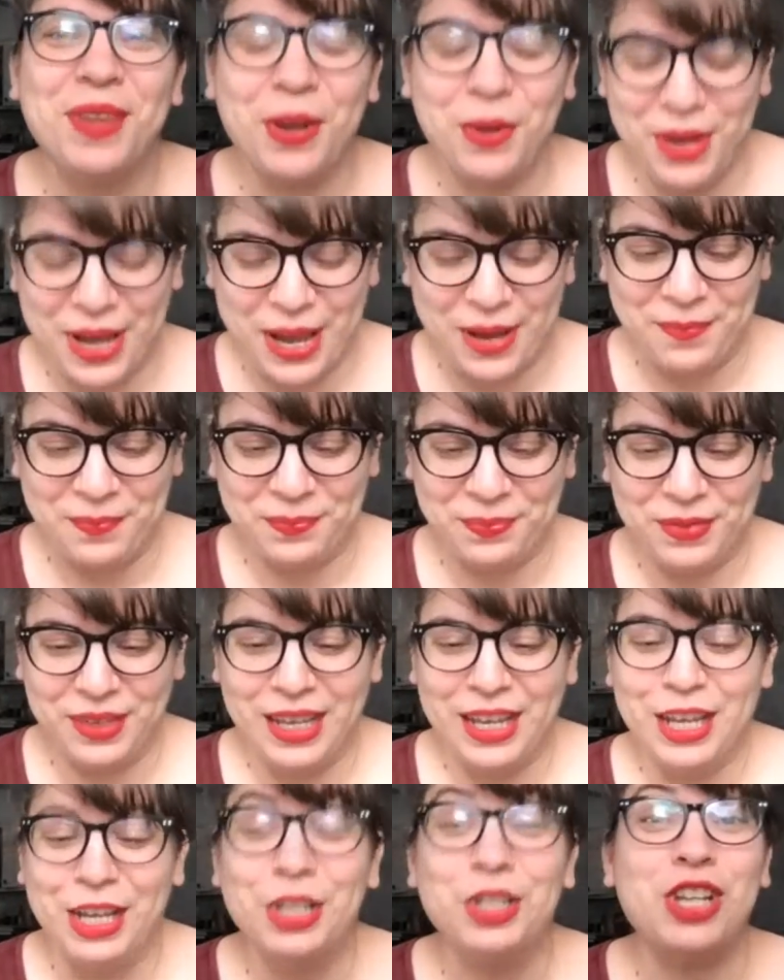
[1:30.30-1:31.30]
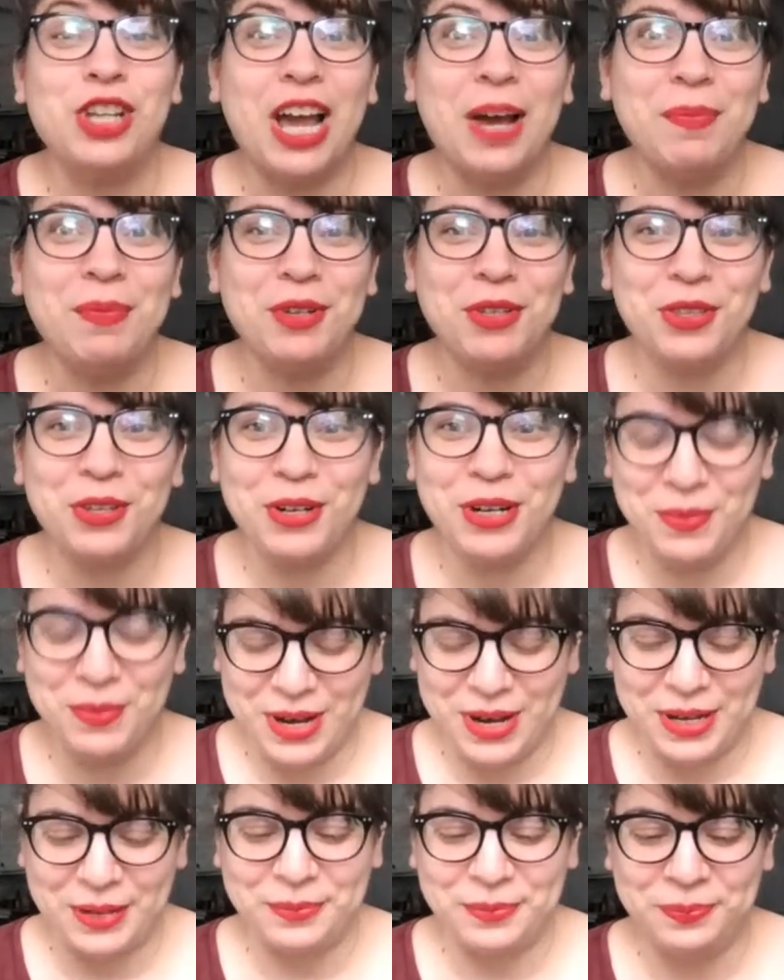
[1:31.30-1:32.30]
Okay. Chapter
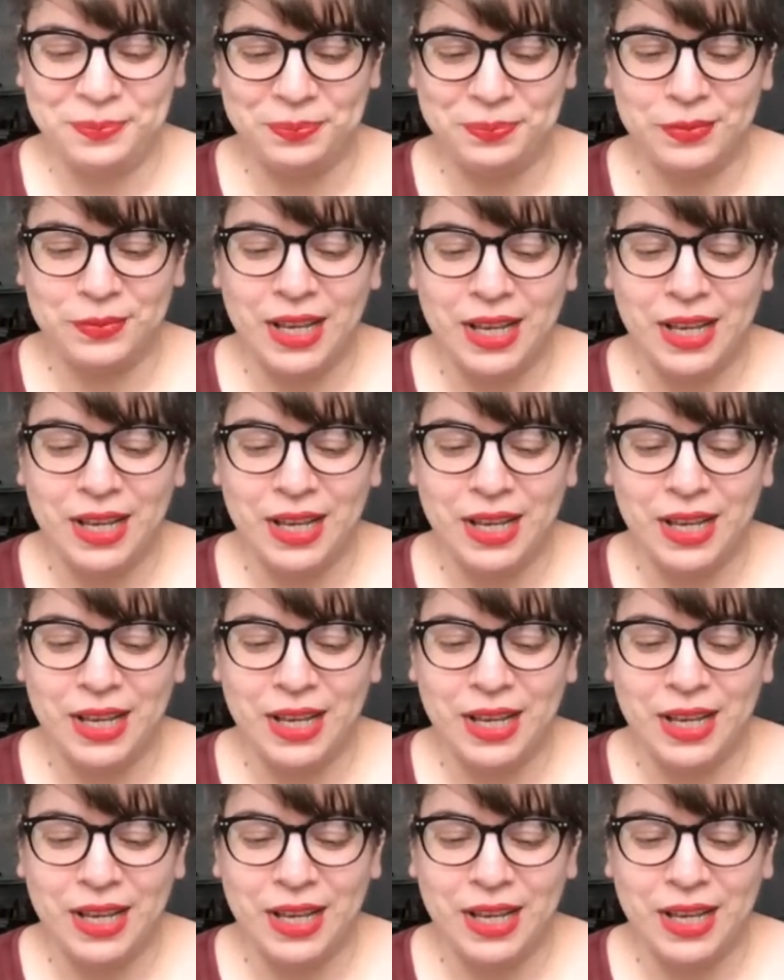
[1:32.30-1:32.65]
31.